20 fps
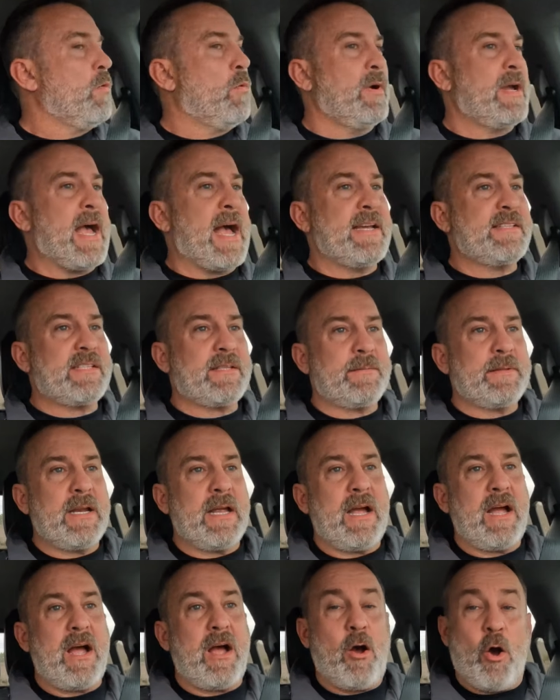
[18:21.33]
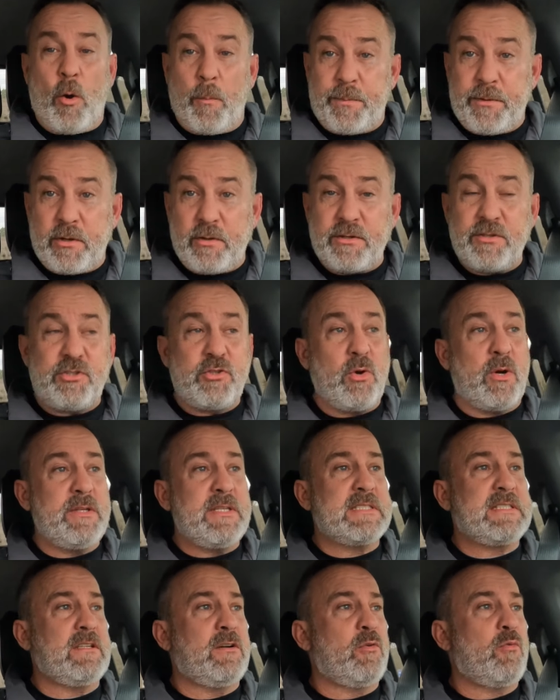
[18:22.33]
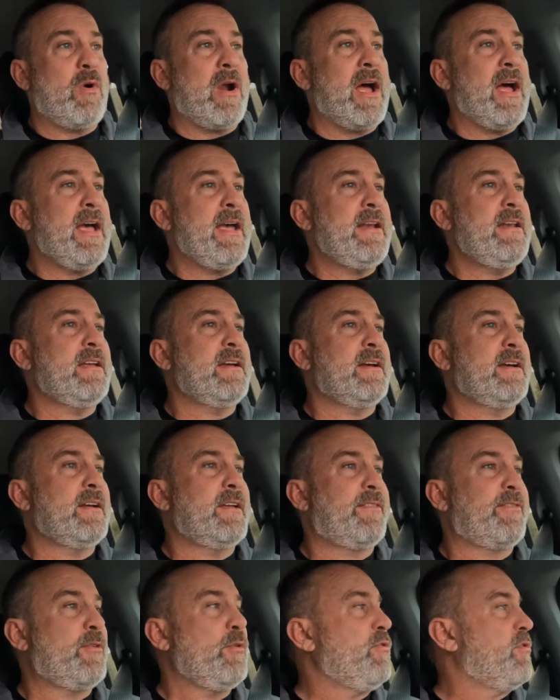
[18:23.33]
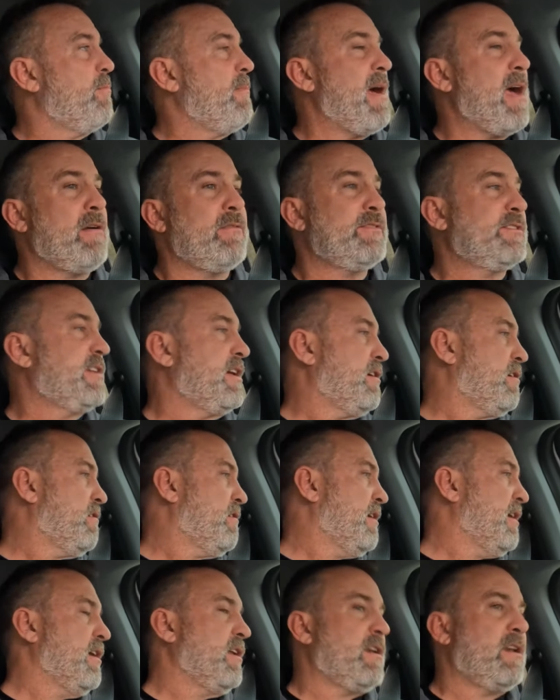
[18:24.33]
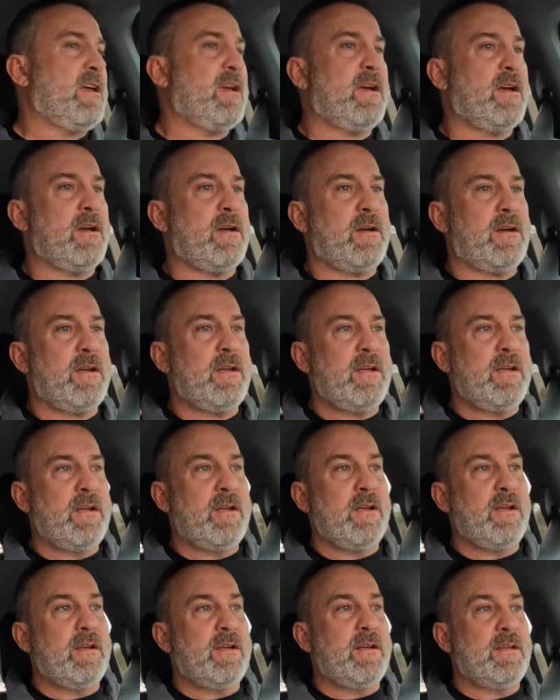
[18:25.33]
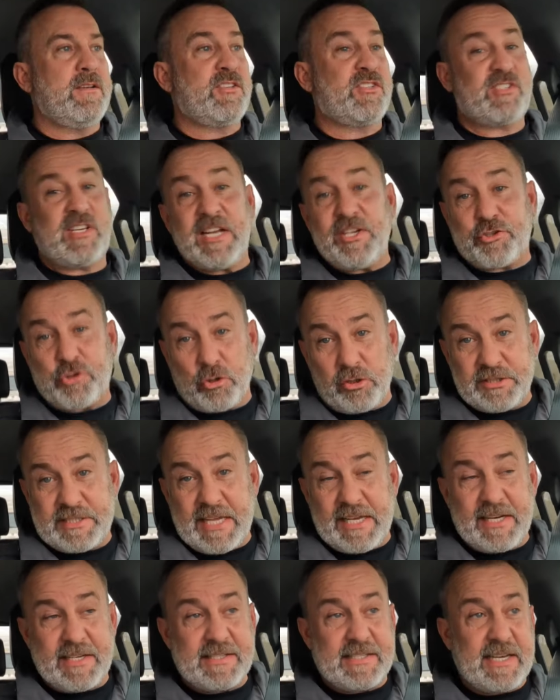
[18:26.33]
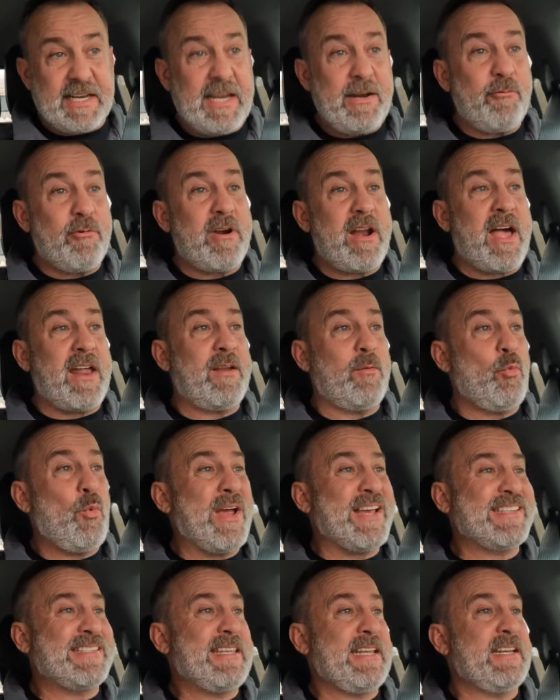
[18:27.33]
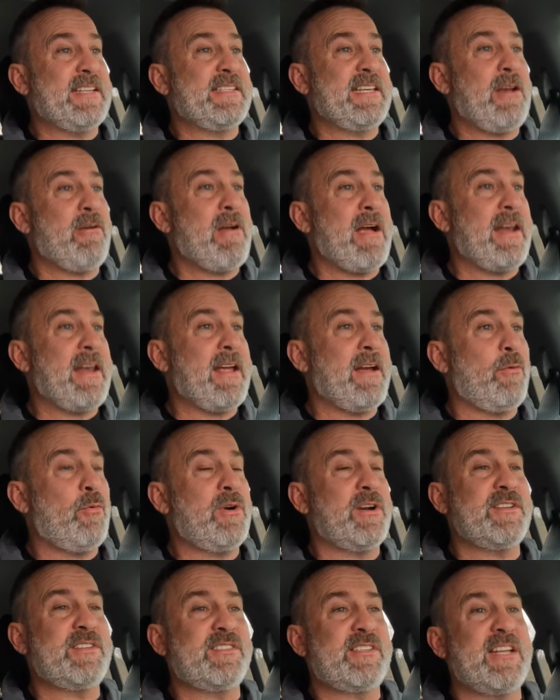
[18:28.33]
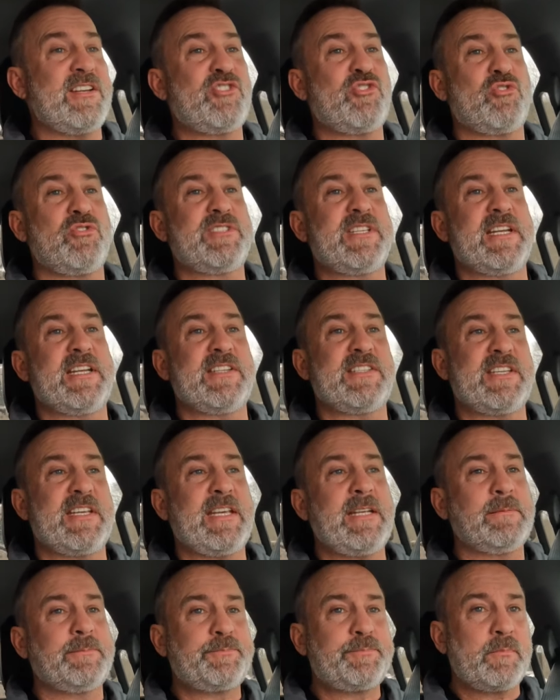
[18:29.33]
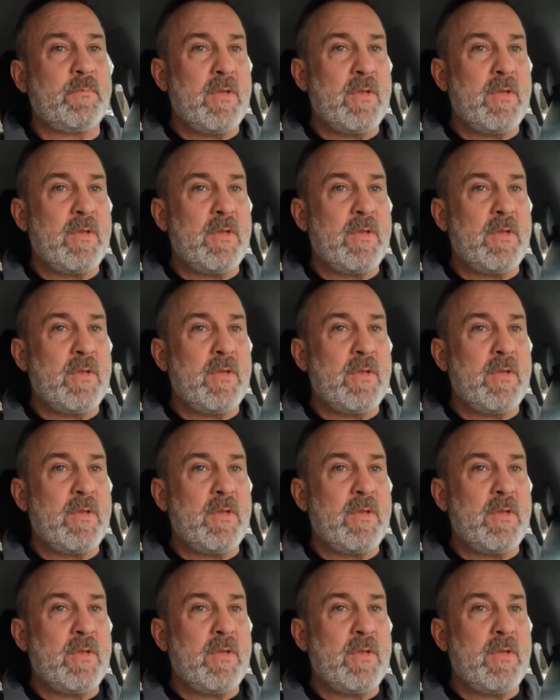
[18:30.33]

Well guys, I hope you enjoyed this little ride through the mountains here in central Tennessee. We're not in West Tennessee right now, we're in central Tennessee.